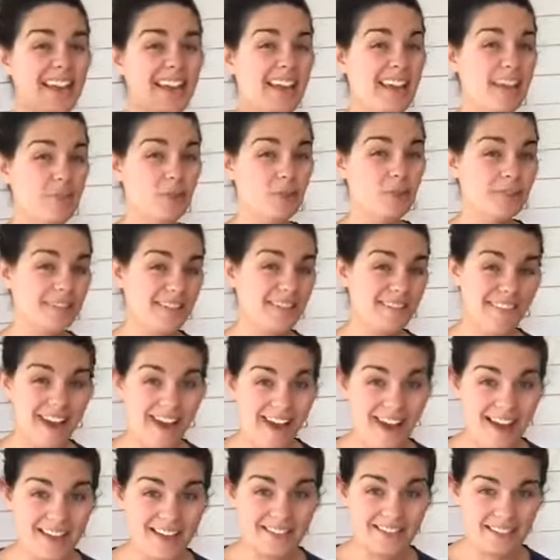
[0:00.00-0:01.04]
If it was on the
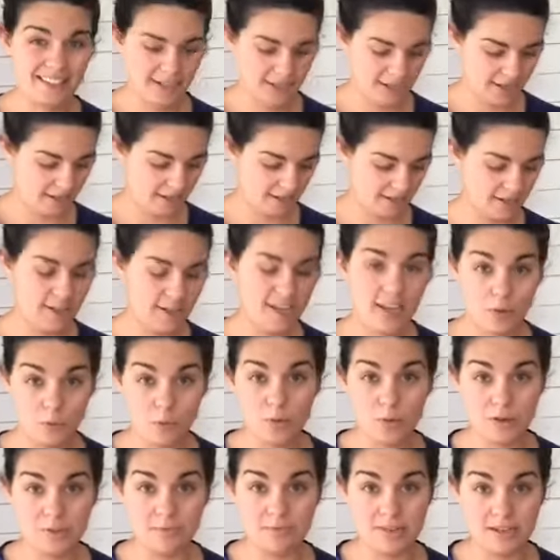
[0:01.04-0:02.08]
high setting, it
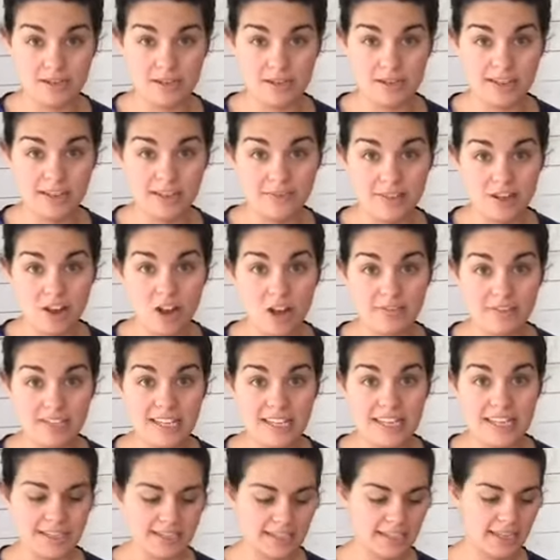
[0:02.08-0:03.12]
would be giving off
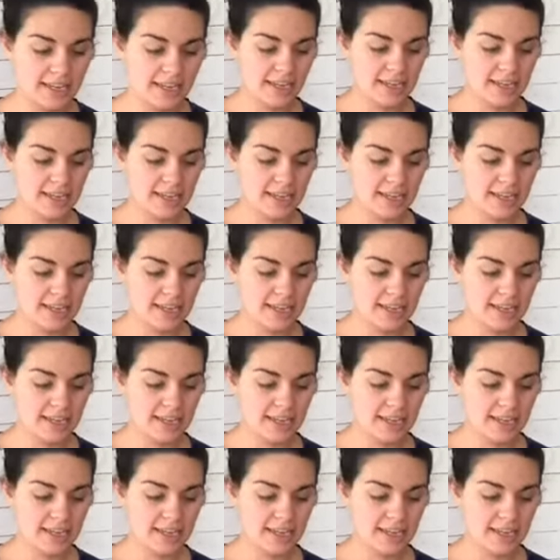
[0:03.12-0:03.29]
heat.